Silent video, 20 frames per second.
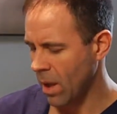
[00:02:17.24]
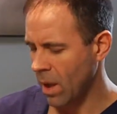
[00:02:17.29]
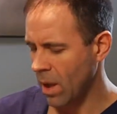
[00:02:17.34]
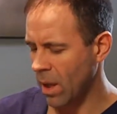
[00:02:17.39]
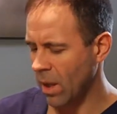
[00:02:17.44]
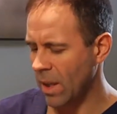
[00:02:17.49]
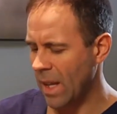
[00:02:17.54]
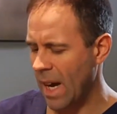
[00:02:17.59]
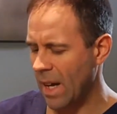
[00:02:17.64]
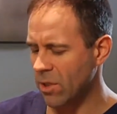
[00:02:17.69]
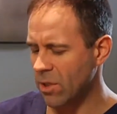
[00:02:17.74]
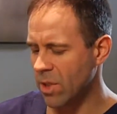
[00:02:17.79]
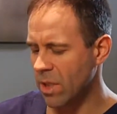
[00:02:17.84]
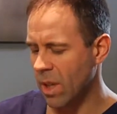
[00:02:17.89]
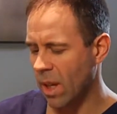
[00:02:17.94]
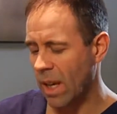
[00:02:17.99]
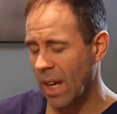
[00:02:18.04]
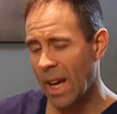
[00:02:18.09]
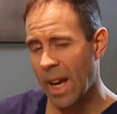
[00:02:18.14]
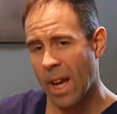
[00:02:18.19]
It allows,
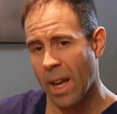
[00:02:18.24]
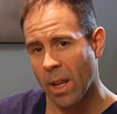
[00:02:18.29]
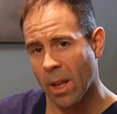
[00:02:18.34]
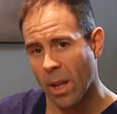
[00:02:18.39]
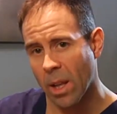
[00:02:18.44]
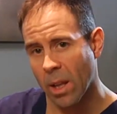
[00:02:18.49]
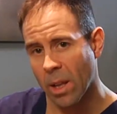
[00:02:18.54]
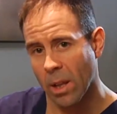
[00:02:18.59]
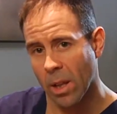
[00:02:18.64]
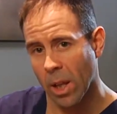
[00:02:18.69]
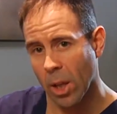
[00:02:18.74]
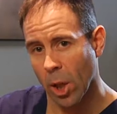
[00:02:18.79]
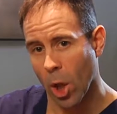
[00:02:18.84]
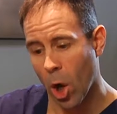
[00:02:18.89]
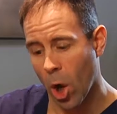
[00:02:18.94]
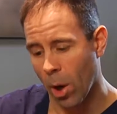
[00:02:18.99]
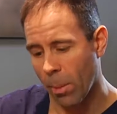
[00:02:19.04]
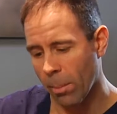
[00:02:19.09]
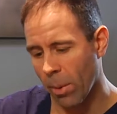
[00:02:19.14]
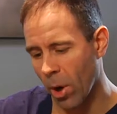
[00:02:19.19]
again, the
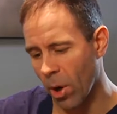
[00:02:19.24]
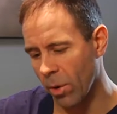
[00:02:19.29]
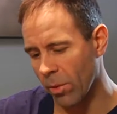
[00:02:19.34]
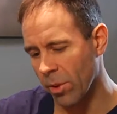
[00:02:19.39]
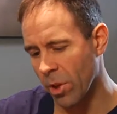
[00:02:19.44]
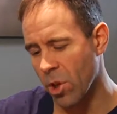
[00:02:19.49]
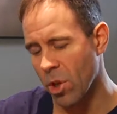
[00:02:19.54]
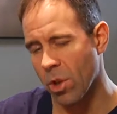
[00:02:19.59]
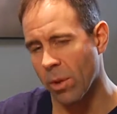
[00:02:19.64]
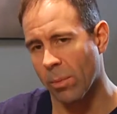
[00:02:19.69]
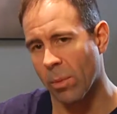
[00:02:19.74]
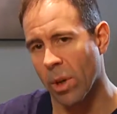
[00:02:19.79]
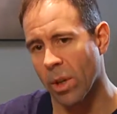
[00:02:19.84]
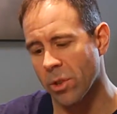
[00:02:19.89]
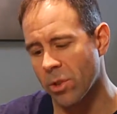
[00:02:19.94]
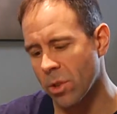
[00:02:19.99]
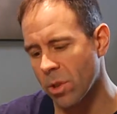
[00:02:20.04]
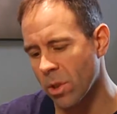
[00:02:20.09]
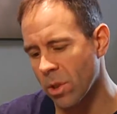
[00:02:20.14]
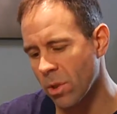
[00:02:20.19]
long bone, the
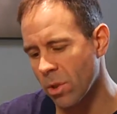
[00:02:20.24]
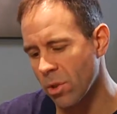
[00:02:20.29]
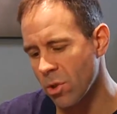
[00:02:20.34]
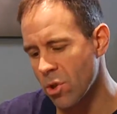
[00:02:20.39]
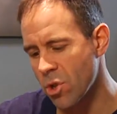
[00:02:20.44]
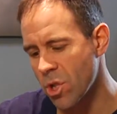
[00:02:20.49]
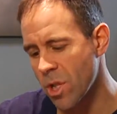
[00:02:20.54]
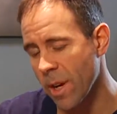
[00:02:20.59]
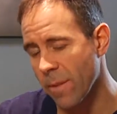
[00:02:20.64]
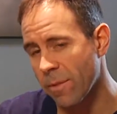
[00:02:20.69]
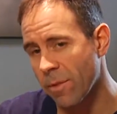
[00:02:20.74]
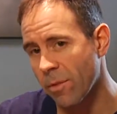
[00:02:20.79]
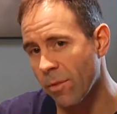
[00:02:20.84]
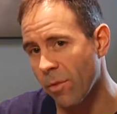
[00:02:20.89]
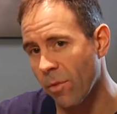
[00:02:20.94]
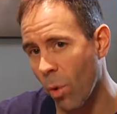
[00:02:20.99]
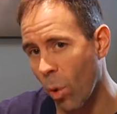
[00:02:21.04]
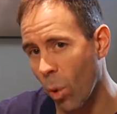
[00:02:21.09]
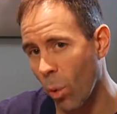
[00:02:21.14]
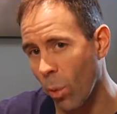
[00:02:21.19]
humerus, to shift
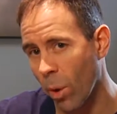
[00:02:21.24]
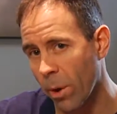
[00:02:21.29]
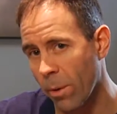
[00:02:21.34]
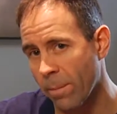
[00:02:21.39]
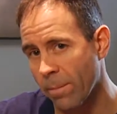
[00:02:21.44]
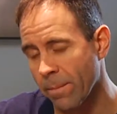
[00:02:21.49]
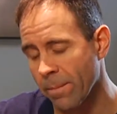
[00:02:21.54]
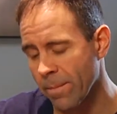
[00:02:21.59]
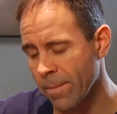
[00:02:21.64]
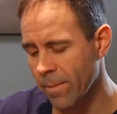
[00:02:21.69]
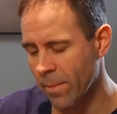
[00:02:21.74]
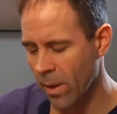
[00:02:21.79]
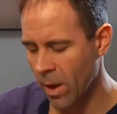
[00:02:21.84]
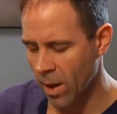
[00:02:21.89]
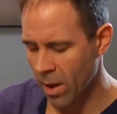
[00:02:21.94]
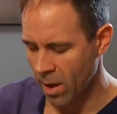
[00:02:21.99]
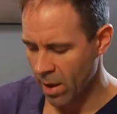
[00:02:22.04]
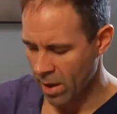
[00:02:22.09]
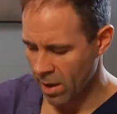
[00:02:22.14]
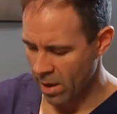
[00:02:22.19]
forward.
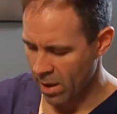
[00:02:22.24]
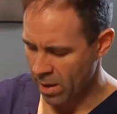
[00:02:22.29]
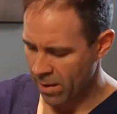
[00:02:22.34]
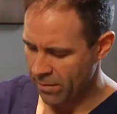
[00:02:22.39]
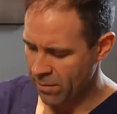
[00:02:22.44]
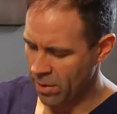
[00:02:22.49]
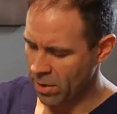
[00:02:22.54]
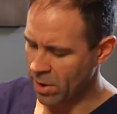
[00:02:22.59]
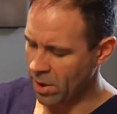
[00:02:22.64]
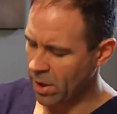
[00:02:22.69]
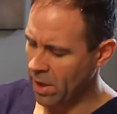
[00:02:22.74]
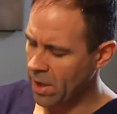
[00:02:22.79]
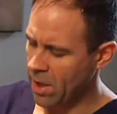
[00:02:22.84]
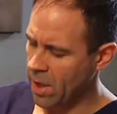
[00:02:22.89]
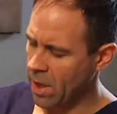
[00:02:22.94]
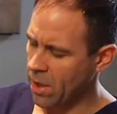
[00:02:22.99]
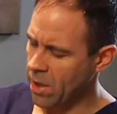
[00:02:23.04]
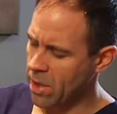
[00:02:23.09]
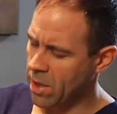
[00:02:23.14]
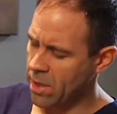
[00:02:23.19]
If you look
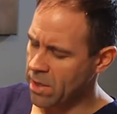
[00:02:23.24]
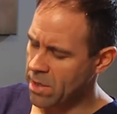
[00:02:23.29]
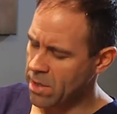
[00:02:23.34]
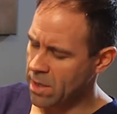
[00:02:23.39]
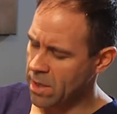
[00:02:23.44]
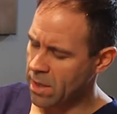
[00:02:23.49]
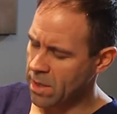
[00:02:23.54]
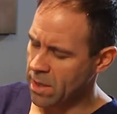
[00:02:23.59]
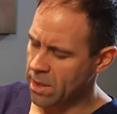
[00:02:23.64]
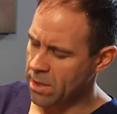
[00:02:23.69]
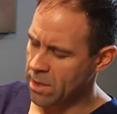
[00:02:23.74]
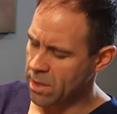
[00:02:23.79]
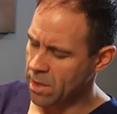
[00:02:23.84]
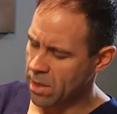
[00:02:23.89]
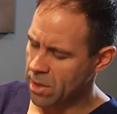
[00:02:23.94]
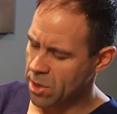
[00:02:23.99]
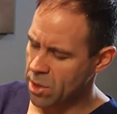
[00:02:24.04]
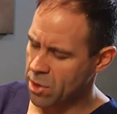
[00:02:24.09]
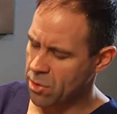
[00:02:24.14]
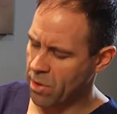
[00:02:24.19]
here, you can see this
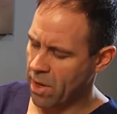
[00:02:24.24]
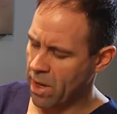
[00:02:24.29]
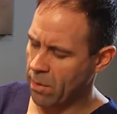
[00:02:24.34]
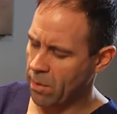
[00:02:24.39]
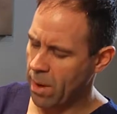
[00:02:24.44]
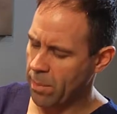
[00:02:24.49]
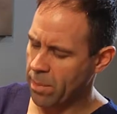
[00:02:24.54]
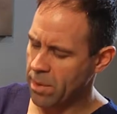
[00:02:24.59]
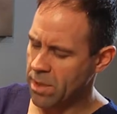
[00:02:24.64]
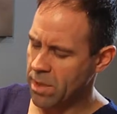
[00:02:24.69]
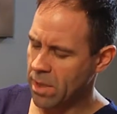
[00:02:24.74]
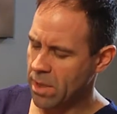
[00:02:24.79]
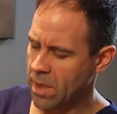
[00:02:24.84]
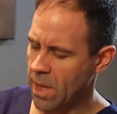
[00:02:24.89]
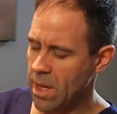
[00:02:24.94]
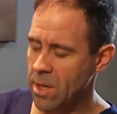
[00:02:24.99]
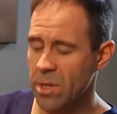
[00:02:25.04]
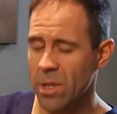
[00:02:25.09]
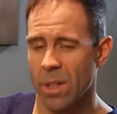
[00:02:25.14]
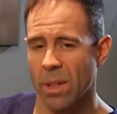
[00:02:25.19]
string
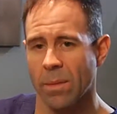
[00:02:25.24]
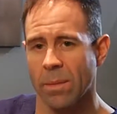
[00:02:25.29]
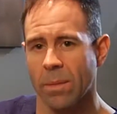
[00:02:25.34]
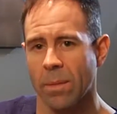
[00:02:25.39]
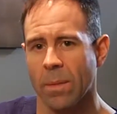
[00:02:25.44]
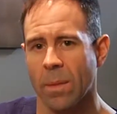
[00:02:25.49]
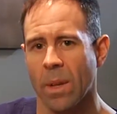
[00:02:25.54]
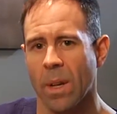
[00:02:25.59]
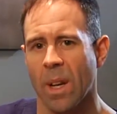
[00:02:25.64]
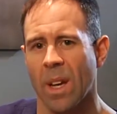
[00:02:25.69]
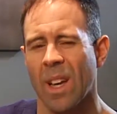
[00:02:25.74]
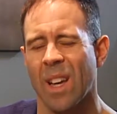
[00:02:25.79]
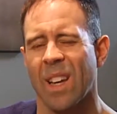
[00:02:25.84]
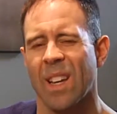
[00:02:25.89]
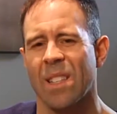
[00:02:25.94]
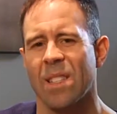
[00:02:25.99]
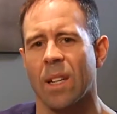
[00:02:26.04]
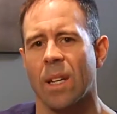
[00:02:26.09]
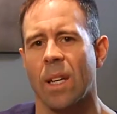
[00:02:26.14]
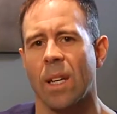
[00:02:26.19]
representation.
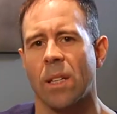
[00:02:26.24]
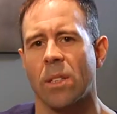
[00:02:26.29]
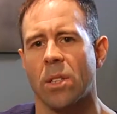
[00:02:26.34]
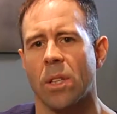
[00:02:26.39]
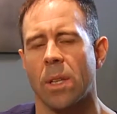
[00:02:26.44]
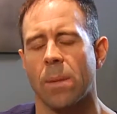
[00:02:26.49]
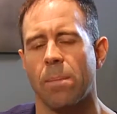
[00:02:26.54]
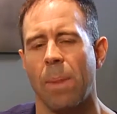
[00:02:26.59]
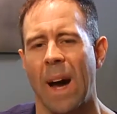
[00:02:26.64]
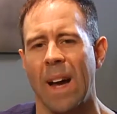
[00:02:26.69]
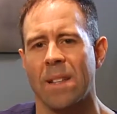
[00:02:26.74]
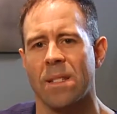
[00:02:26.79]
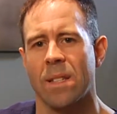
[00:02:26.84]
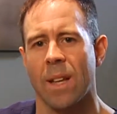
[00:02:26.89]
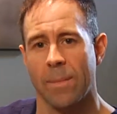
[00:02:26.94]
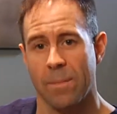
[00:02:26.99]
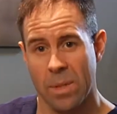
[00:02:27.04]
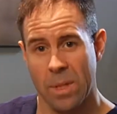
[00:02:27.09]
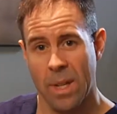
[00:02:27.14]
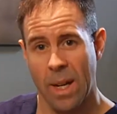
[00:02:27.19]
It's akin to the
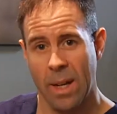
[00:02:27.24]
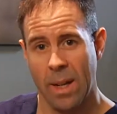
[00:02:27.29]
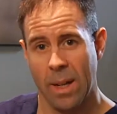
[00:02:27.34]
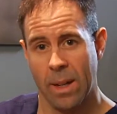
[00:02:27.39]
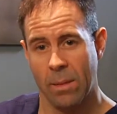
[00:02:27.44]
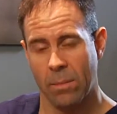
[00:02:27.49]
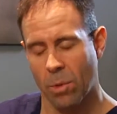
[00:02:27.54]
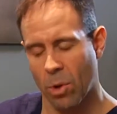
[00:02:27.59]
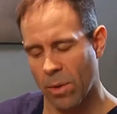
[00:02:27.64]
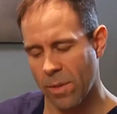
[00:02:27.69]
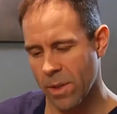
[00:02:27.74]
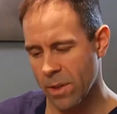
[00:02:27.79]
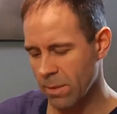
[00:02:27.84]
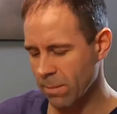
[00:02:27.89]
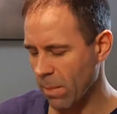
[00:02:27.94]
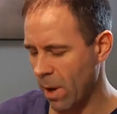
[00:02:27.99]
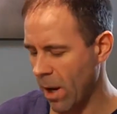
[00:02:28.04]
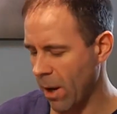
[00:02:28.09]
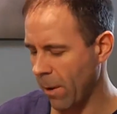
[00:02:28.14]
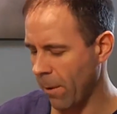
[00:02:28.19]
biceps tendon on this
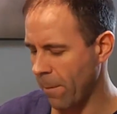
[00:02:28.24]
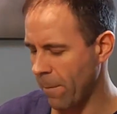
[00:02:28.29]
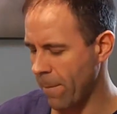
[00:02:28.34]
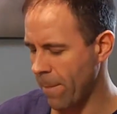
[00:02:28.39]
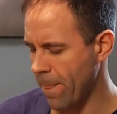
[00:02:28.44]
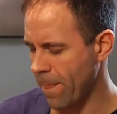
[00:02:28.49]
model.